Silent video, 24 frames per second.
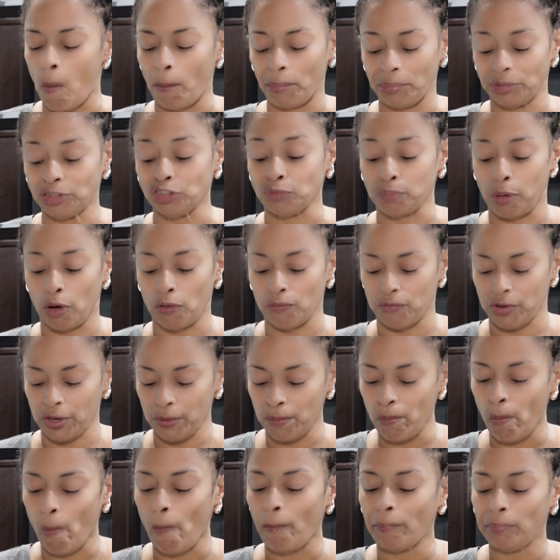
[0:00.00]
It's
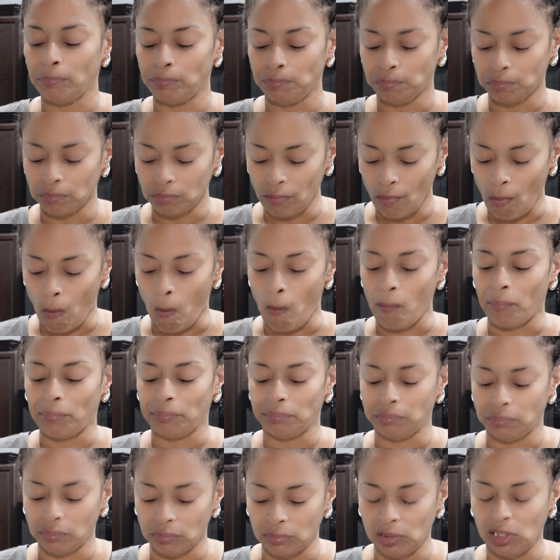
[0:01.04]
perfect.
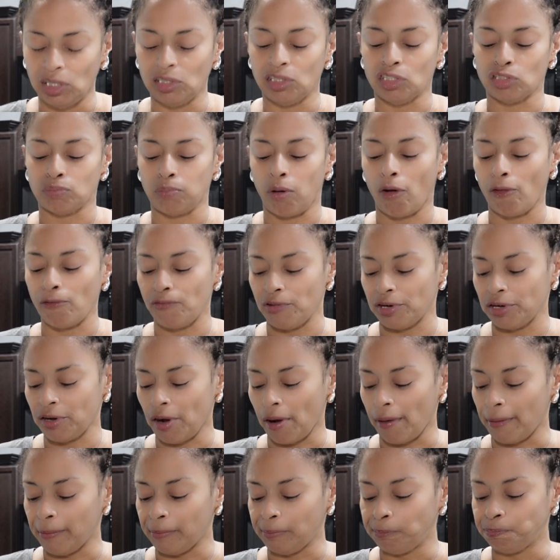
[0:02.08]
It is perfect,
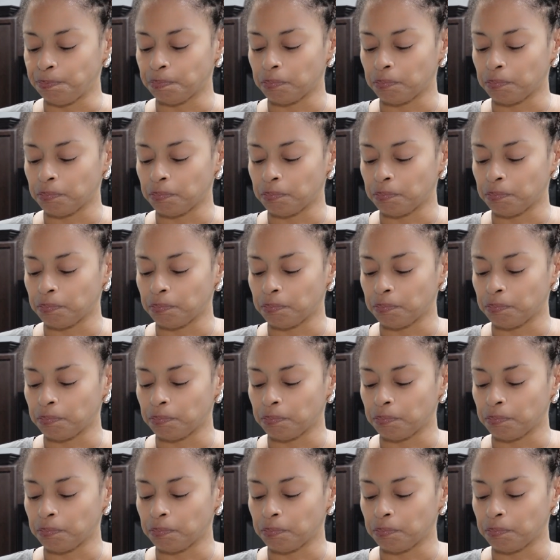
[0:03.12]
y'all.